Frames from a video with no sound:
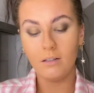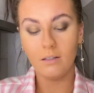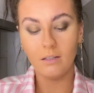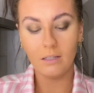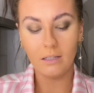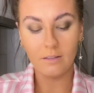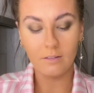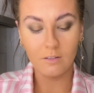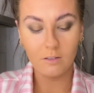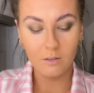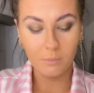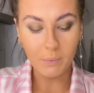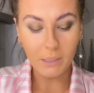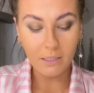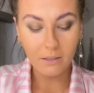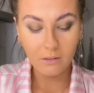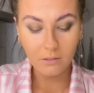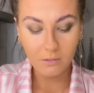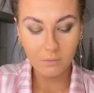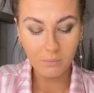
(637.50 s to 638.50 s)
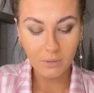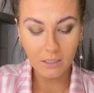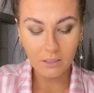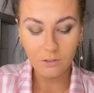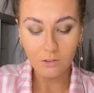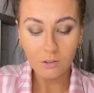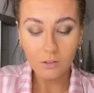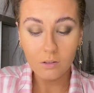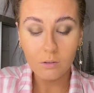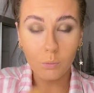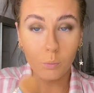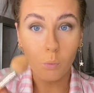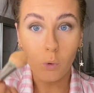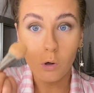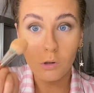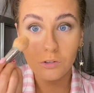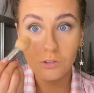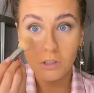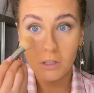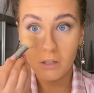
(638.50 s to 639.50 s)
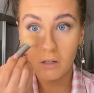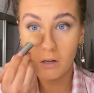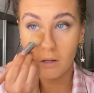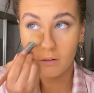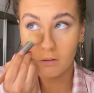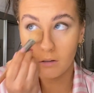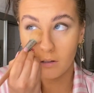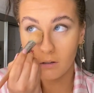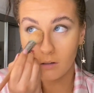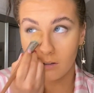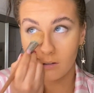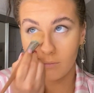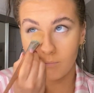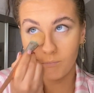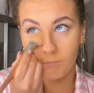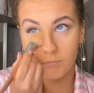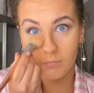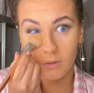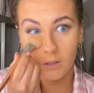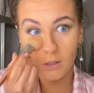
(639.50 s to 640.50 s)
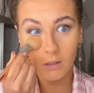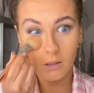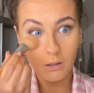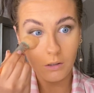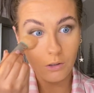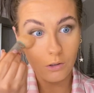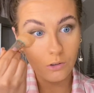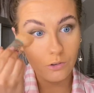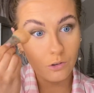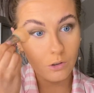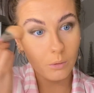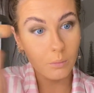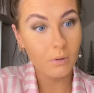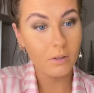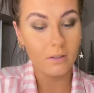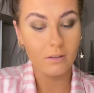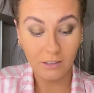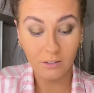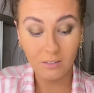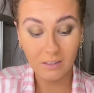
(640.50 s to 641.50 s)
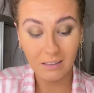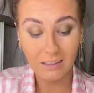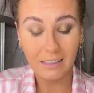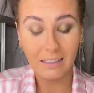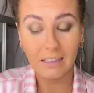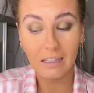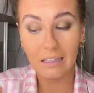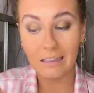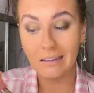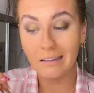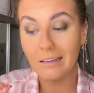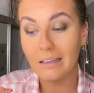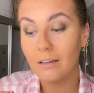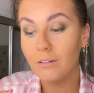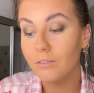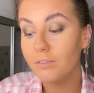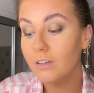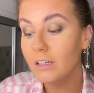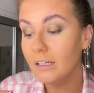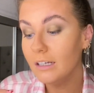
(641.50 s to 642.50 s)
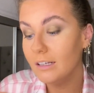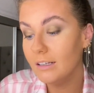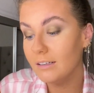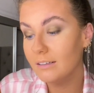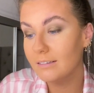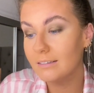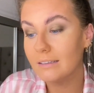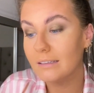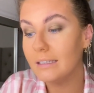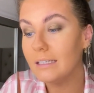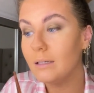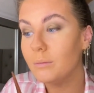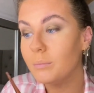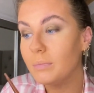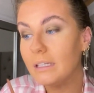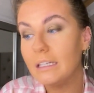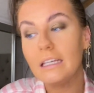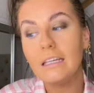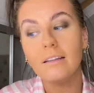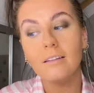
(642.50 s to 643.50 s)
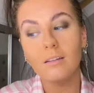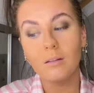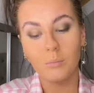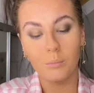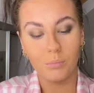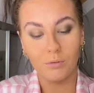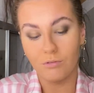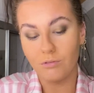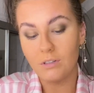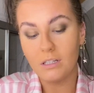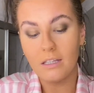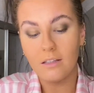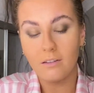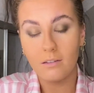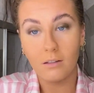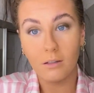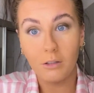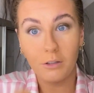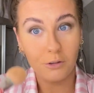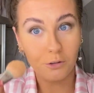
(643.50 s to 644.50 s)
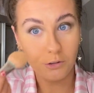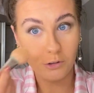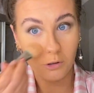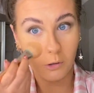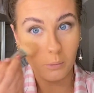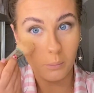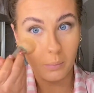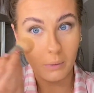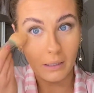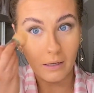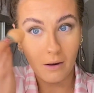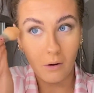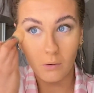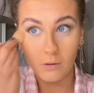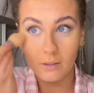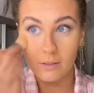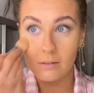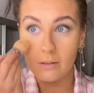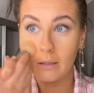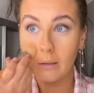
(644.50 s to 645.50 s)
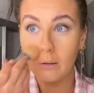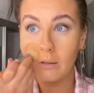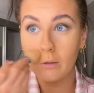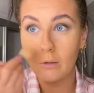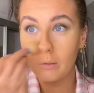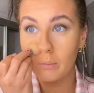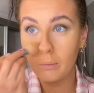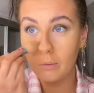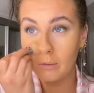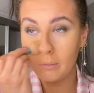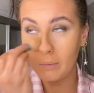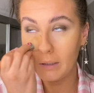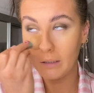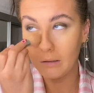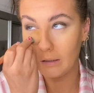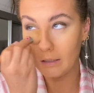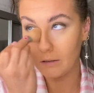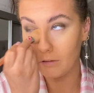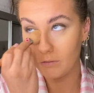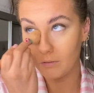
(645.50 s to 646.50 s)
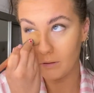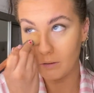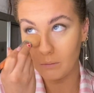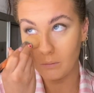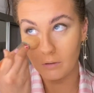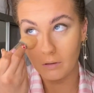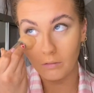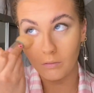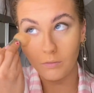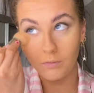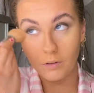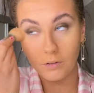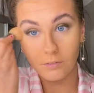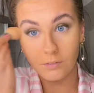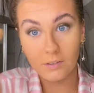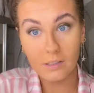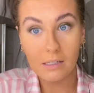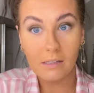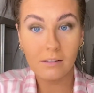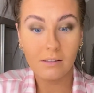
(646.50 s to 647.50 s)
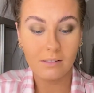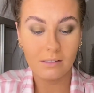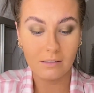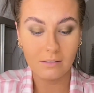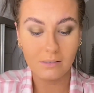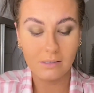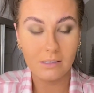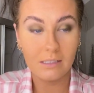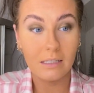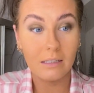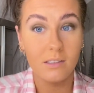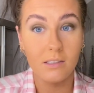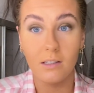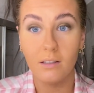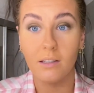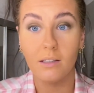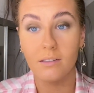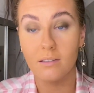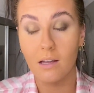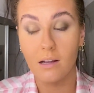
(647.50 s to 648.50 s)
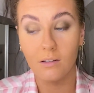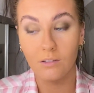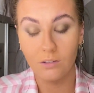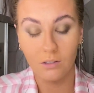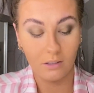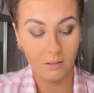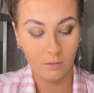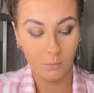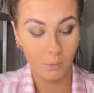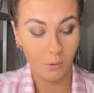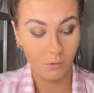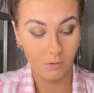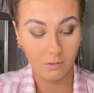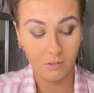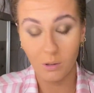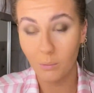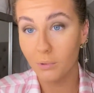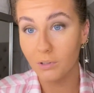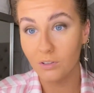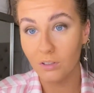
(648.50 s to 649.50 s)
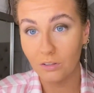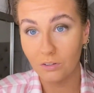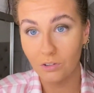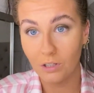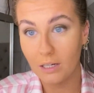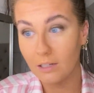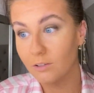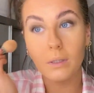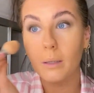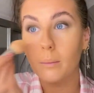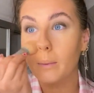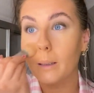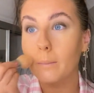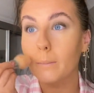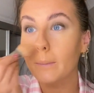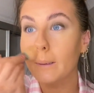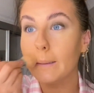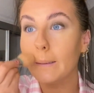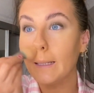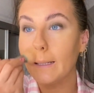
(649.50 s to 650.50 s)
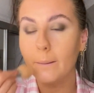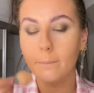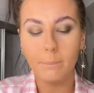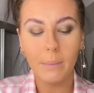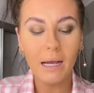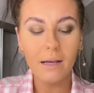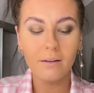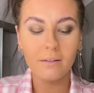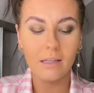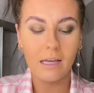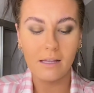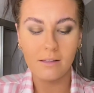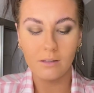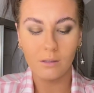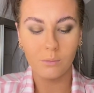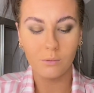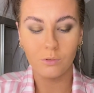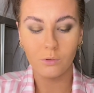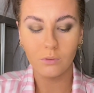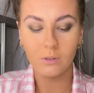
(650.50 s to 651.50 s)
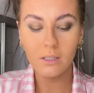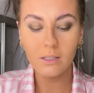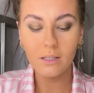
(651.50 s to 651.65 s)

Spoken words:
inspired me just watching other YouTubers just to like live, sleep, eat, breathe YouTube. Like honestly, YouTube was my life when I was like 15, 16. It is actually, to be honest, not much has changed. I remember like back then there wasn't